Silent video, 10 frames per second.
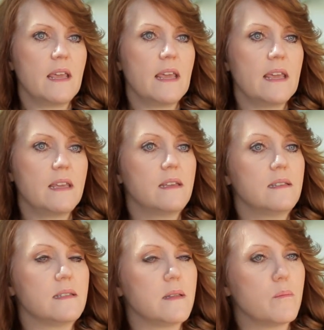
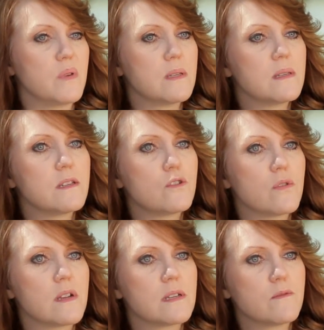is the business
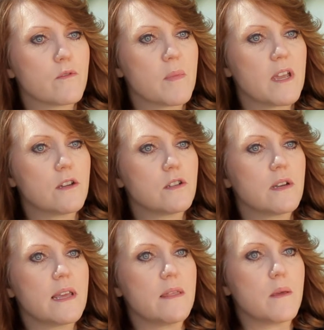
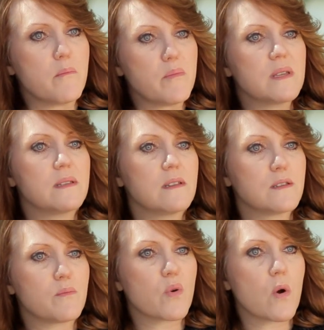transformation and the
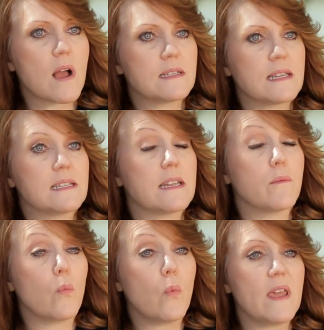business process.
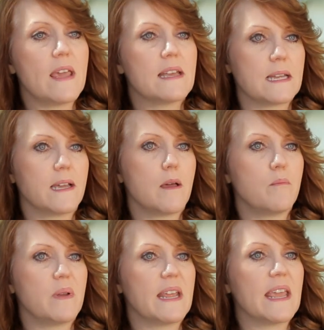And we as a yes.
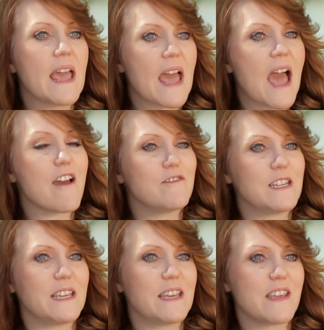company have
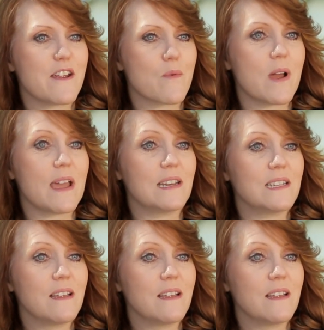to get that right.